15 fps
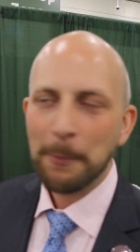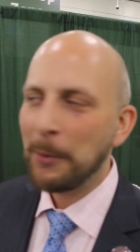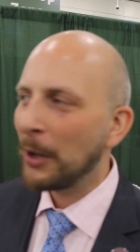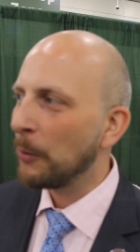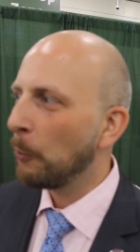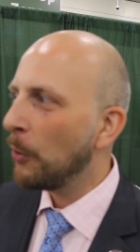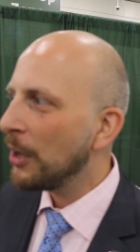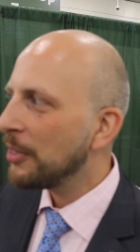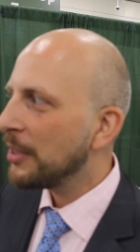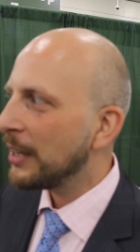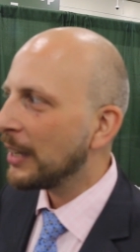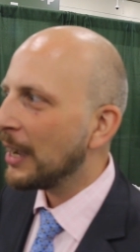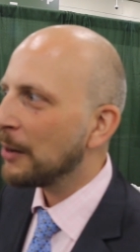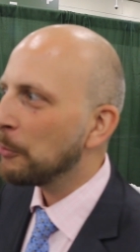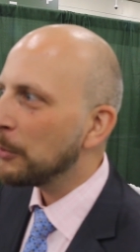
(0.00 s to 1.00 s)
But one
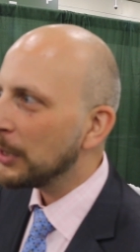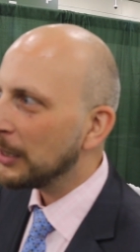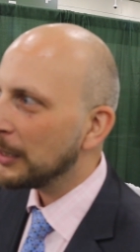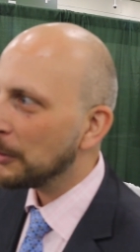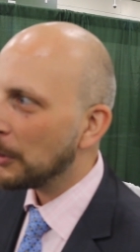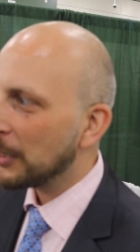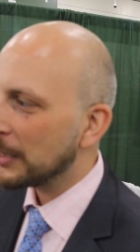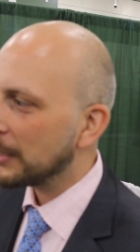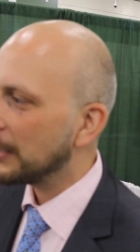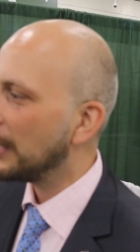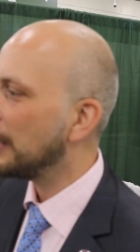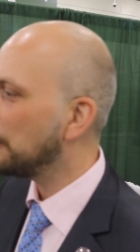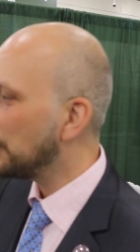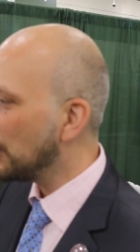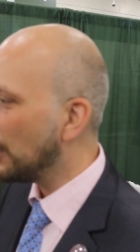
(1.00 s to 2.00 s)
thing I really want to
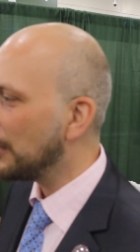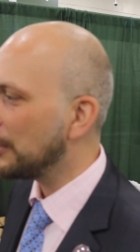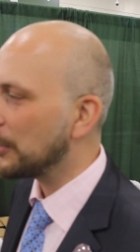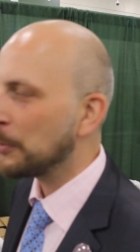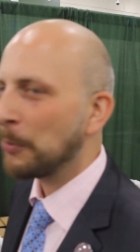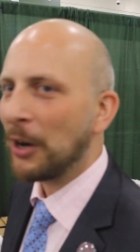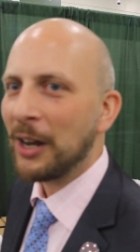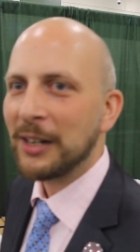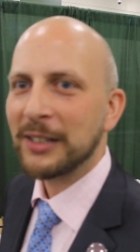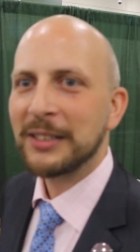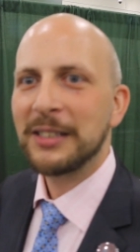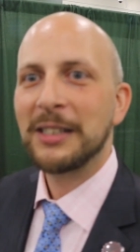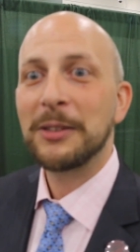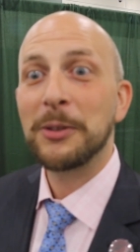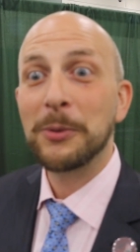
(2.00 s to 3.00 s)
say beyond this
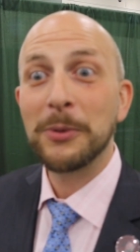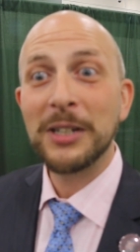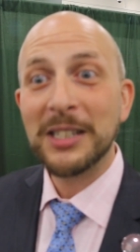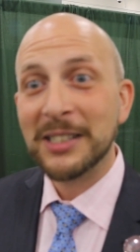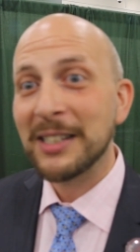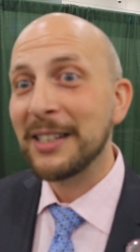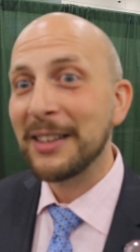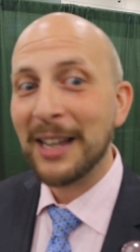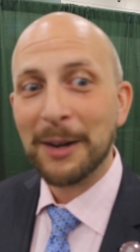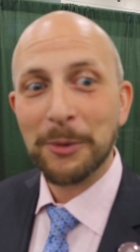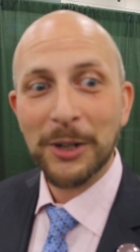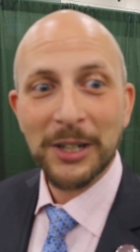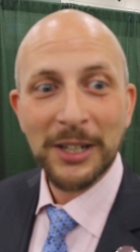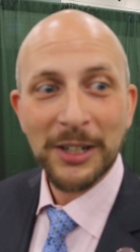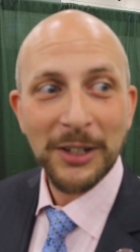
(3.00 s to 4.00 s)
product, that the reason that
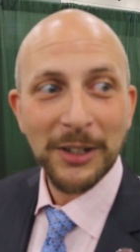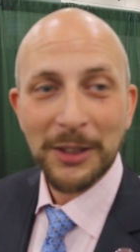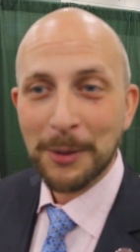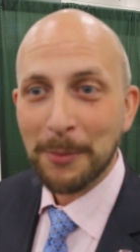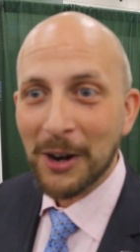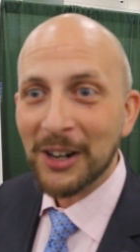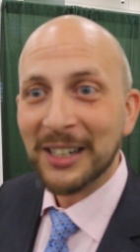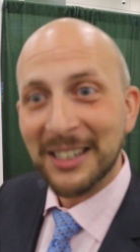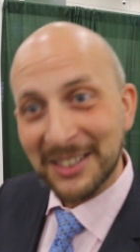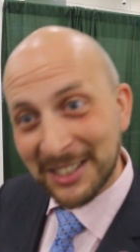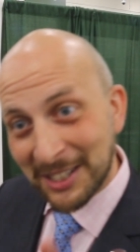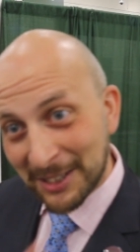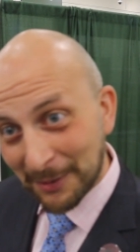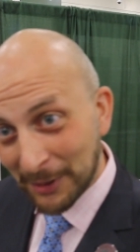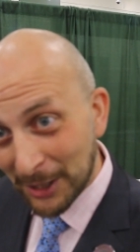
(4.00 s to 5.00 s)
we're here on the market is
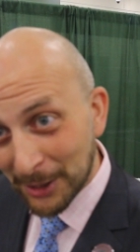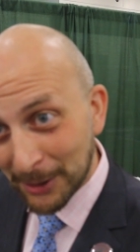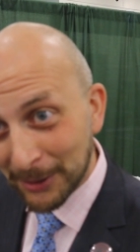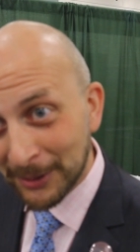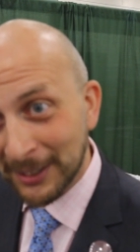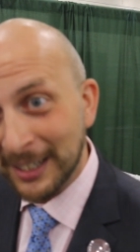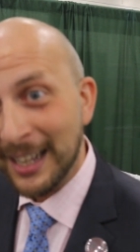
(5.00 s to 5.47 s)
because of you